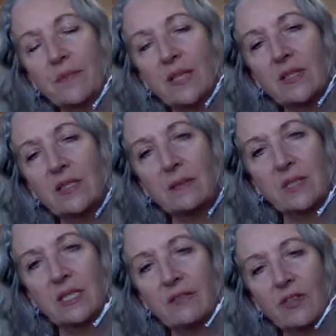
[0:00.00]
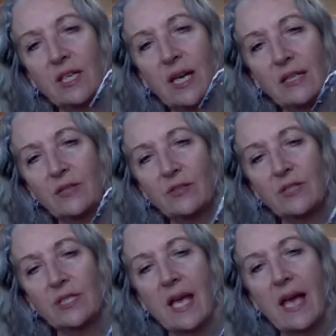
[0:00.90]
This comes in different
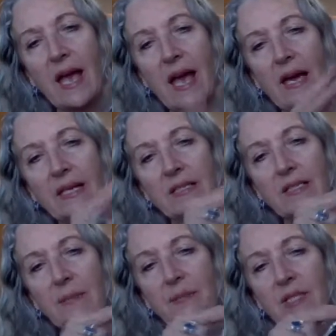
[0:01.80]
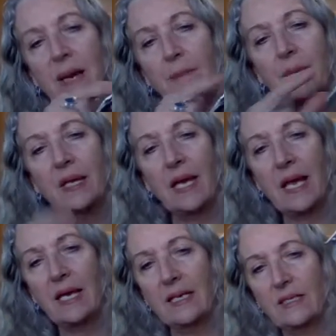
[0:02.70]
colors and it zips up.
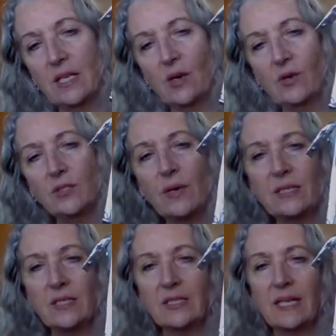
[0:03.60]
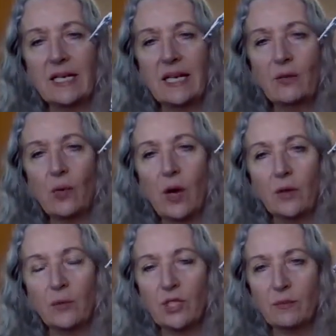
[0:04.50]
And it also has a selenite rod,
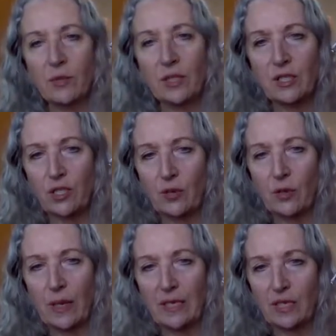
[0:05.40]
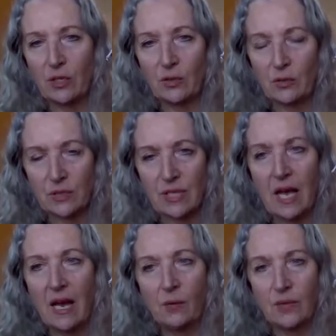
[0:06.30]
which I'm going to show you how to use
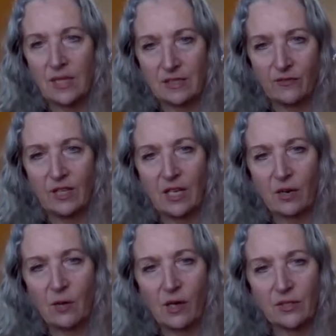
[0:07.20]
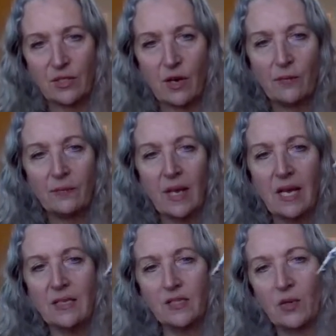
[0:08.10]
with this video also.
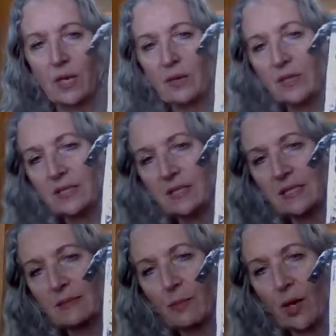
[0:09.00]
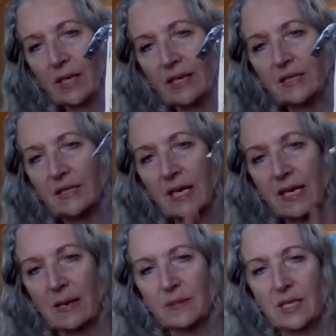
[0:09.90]
So here are the 6 products.
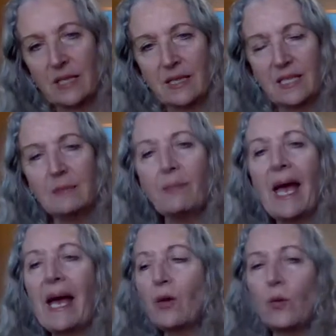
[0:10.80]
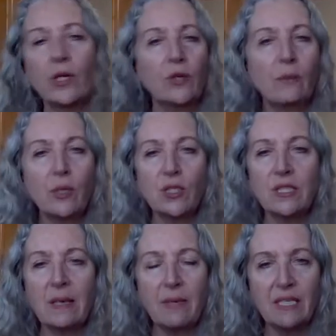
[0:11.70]
It comes in this bag, or you can purchase
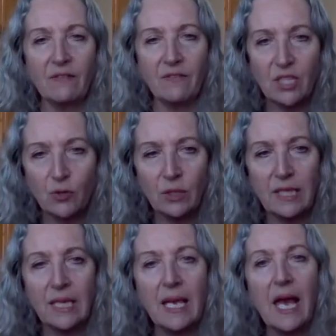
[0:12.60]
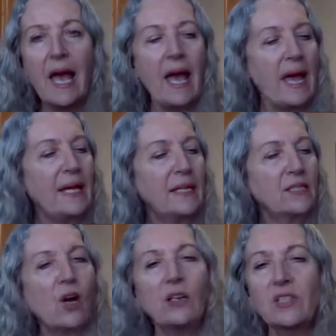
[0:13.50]
them individually. And
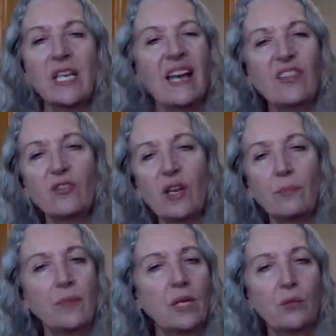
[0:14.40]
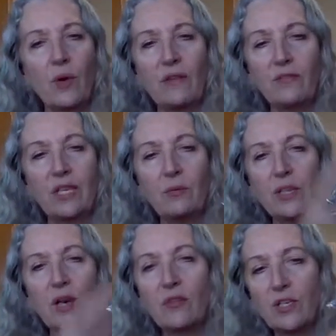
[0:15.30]
altogether, they're, roughly with
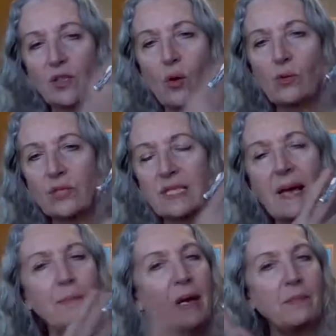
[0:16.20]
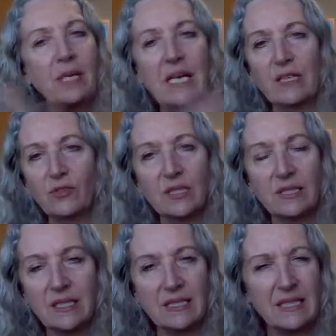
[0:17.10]
this whole set might be
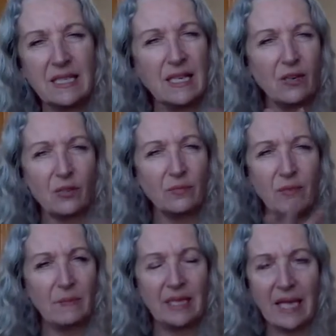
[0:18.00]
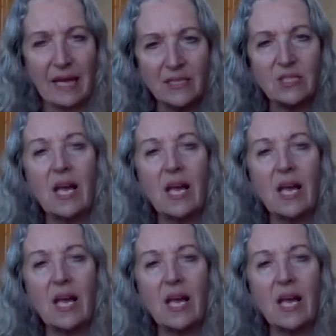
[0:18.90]
160 or maybe less.